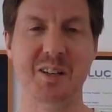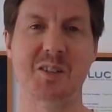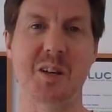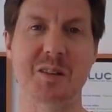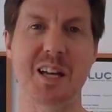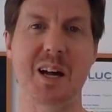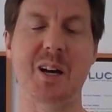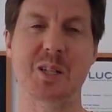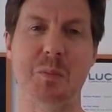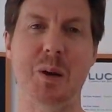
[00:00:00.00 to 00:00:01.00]
So yeah, I
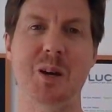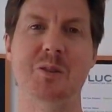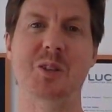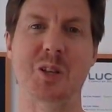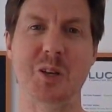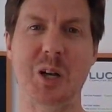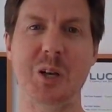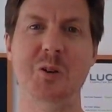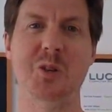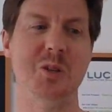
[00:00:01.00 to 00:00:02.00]
suppose the
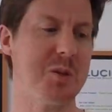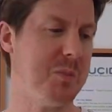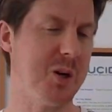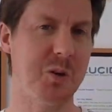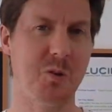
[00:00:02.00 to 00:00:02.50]
conclusion to my